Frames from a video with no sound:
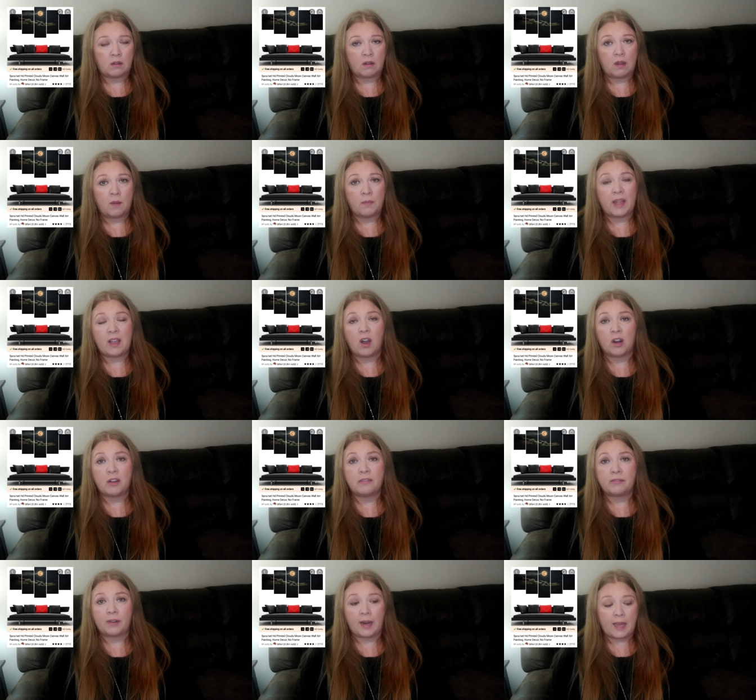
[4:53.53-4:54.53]
um, like on a
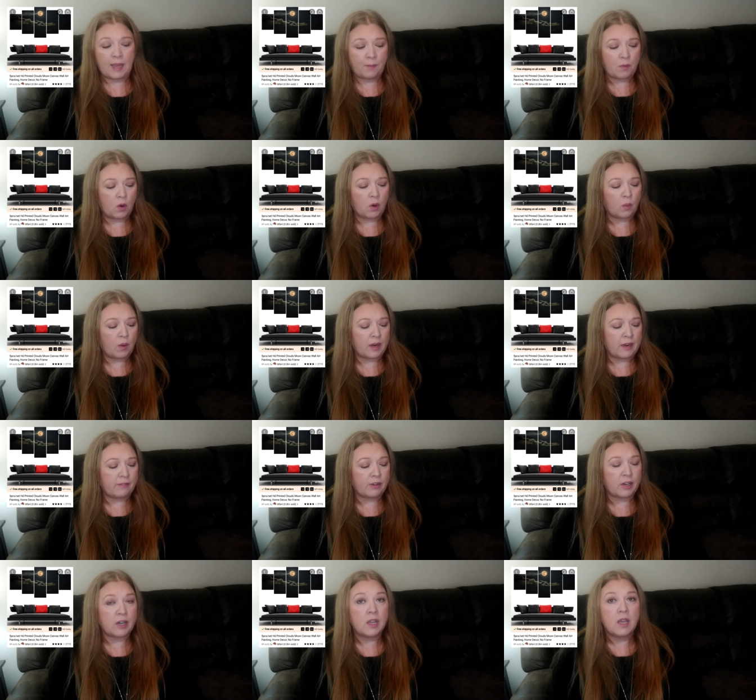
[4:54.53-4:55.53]
frame or
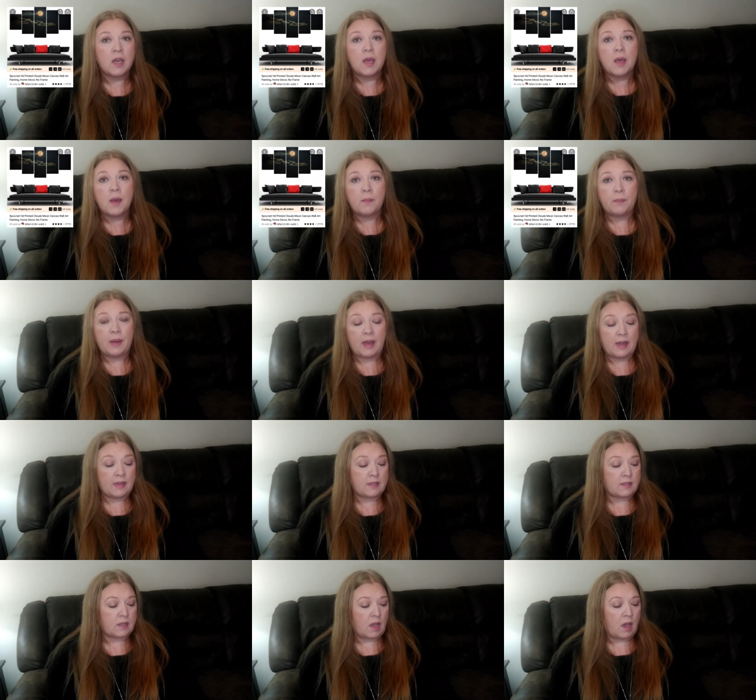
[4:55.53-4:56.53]
whatever.
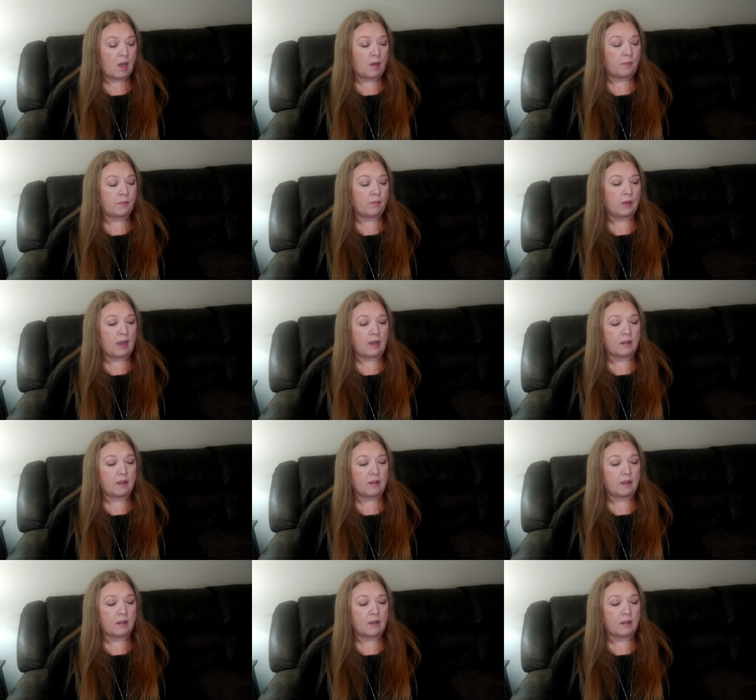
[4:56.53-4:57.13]
But um,